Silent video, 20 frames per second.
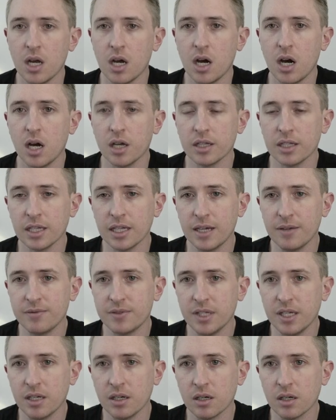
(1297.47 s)
On the
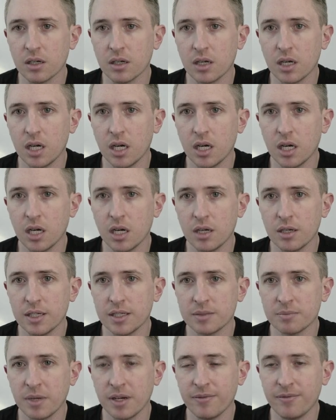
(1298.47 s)
left here
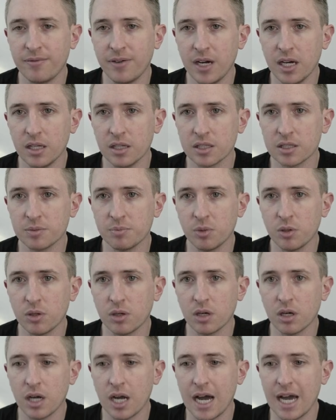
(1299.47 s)
is my file
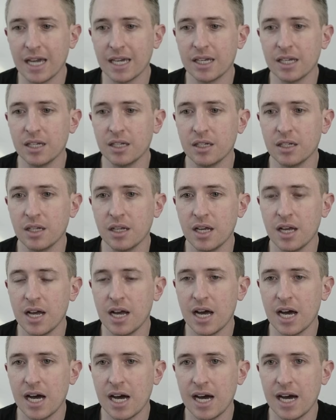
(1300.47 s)
explorer. I can
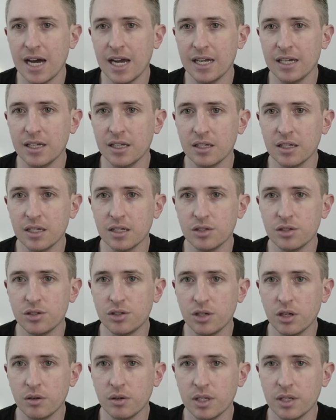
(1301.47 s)
hide it and
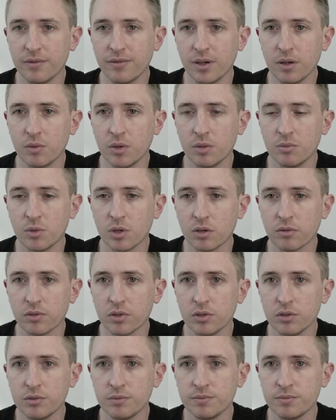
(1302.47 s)
show it if I want more
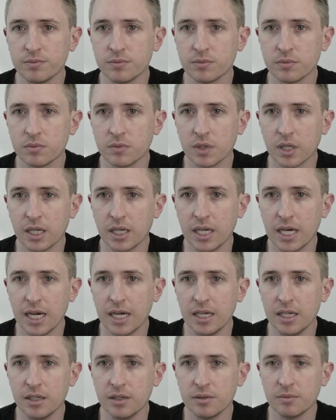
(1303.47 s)
room. I can
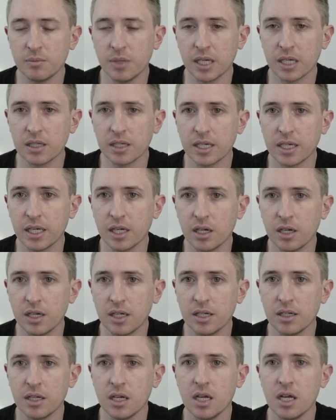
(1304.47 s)
hide it by clicking on
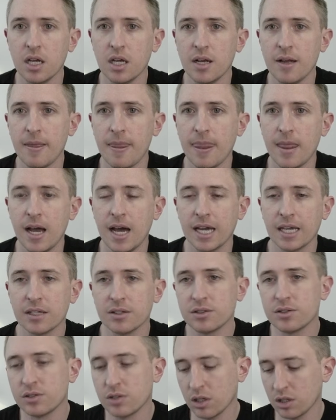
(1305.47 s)
it. I
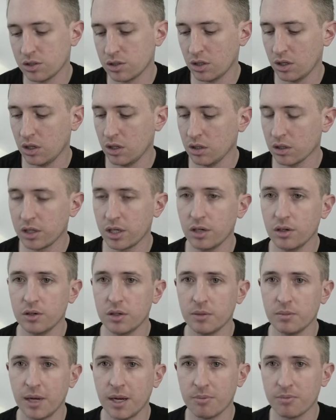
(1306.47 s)
can search all
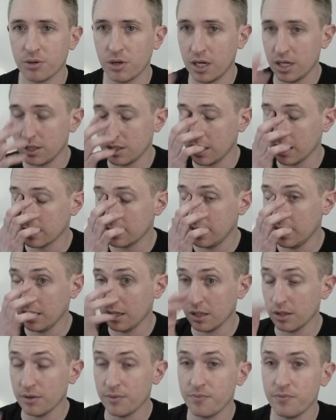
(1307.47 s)
code in my project
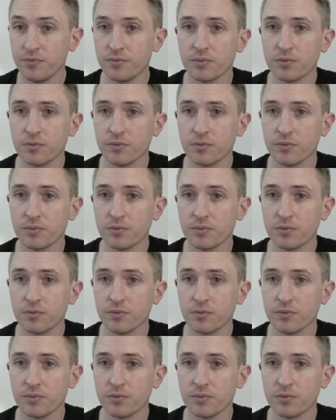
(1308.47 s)
here.